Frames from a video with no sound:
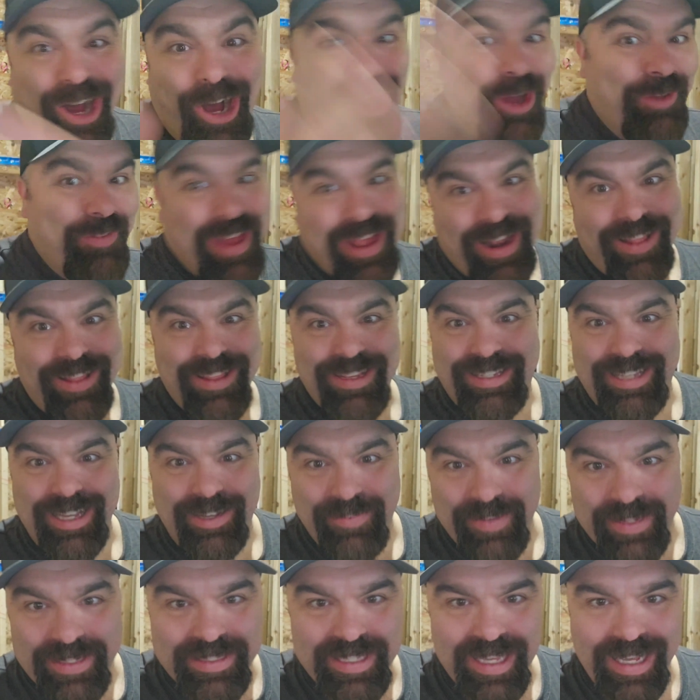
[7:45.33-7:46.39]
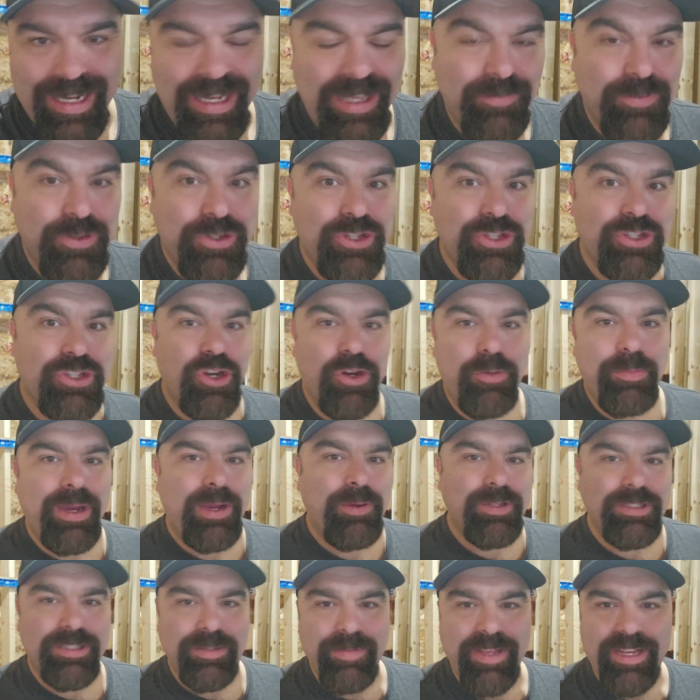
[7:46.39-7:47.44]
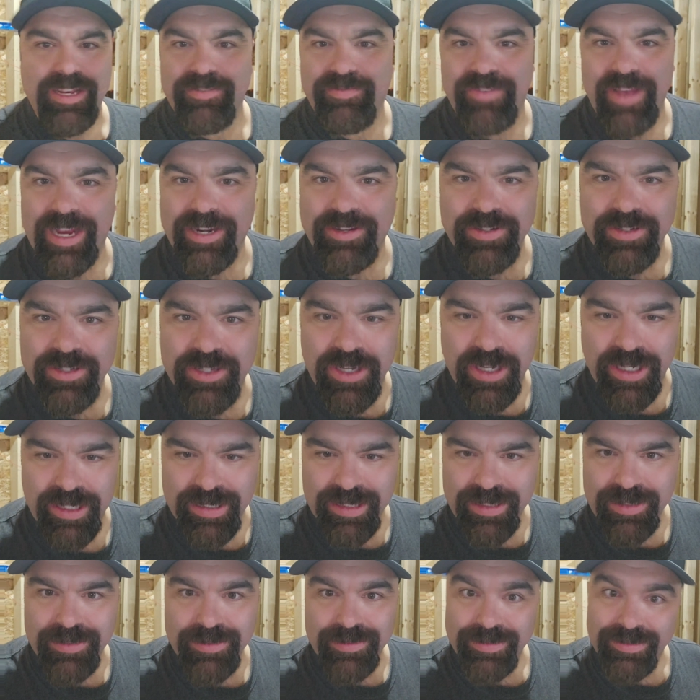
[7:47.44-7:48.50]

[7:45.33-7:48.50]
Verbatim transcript: all that other stuff I said, if you just go by what the manufacturers call it,